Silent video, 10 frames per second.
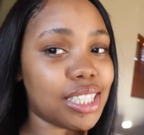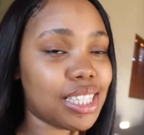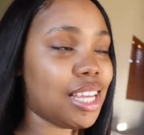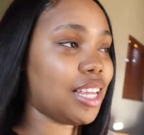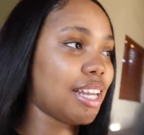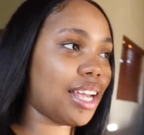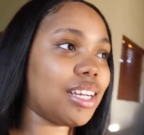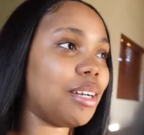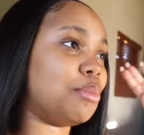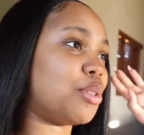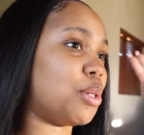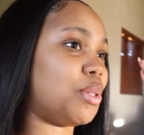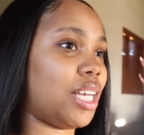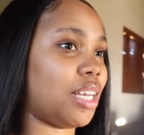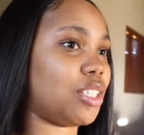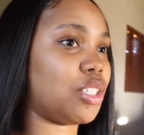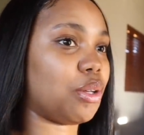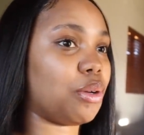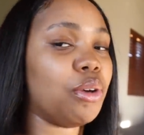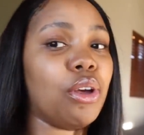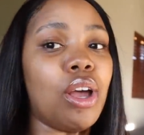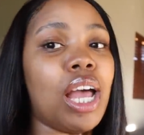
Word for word: this year. Like, I'm so tired. So,